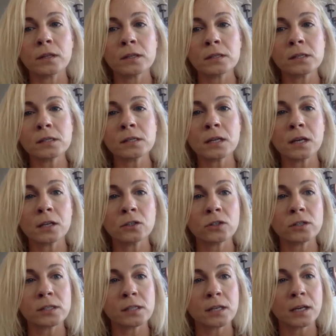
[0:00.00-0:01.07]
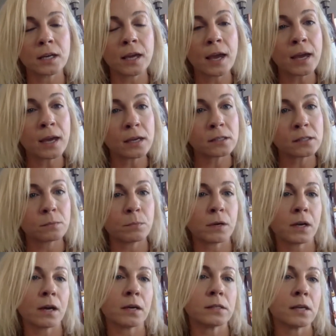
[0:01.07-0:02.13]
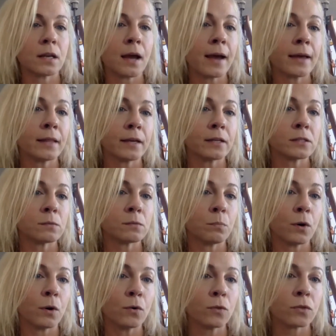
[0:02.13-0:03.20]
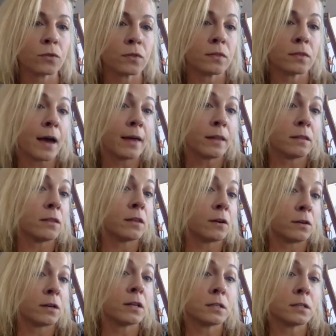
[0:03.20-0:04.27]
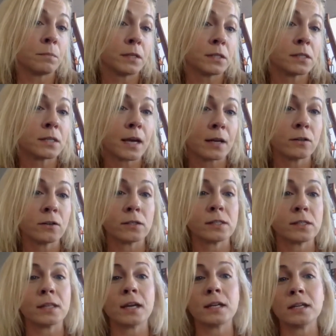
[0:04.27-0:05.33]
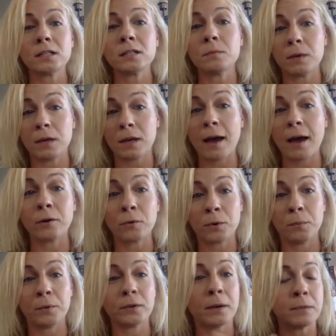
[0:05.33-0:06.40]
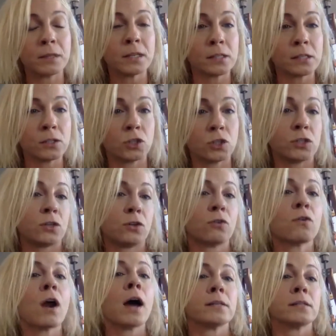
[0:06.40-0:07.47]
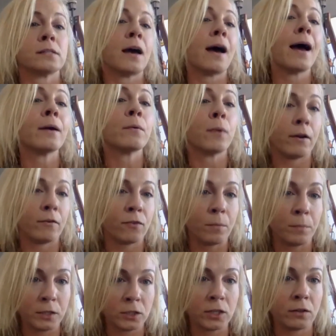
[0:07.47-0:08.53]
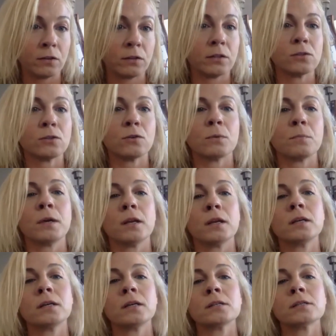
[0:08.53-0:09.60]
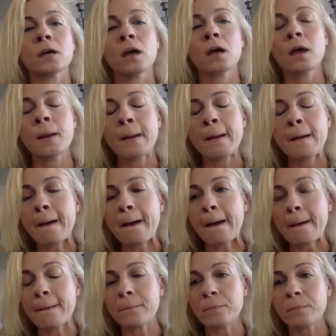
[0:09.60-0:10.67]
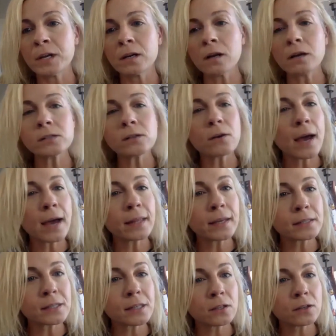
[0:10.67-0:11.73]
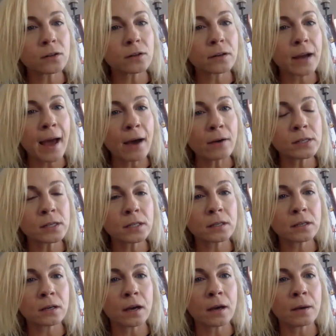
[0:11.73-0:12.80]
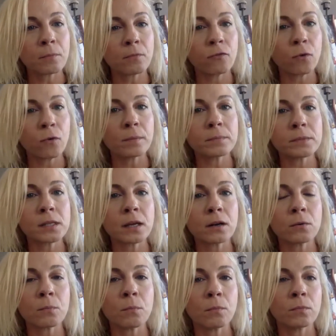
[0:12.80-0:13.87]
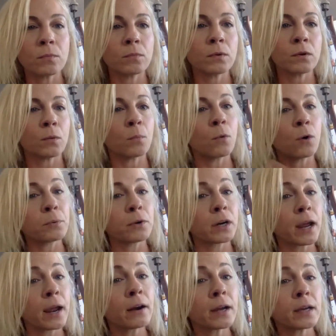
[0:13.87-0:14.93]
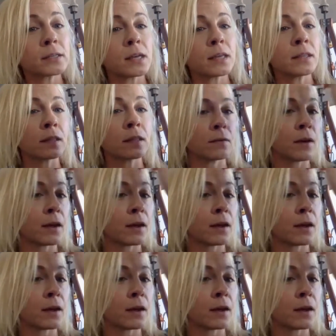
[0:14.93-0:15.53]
this is an interesting case because it highlights both that there need to be standards and they need to be equitable. I mean, this is just across the highway from each other, these two communities. But it also highlights that there are housing forms that are, you know, more precarious, and that